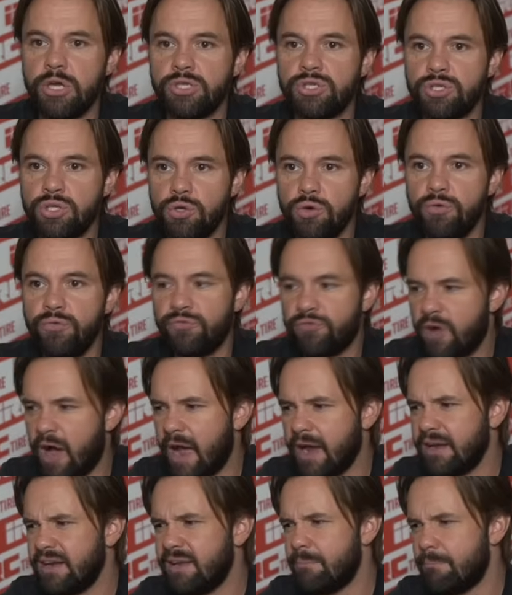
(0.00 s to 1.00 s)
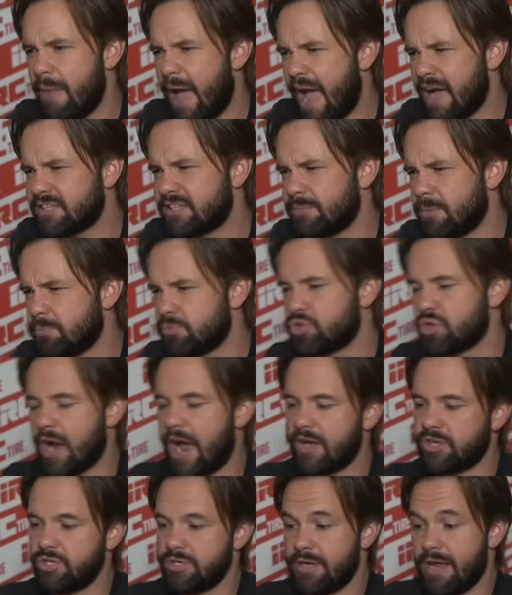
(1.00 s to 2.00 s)
to find maximum
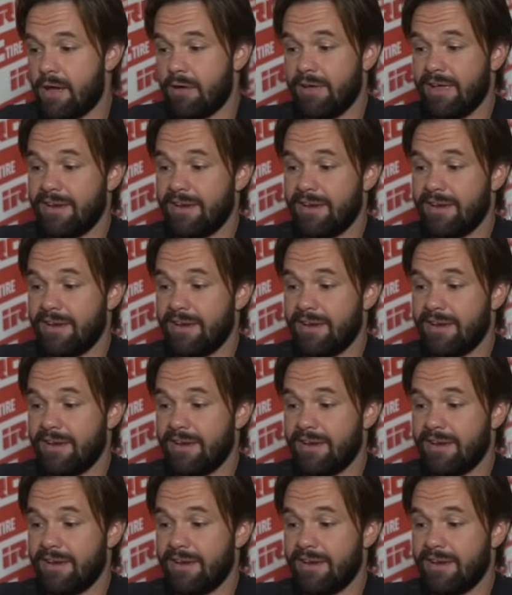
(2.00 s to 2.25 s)
traction. Now,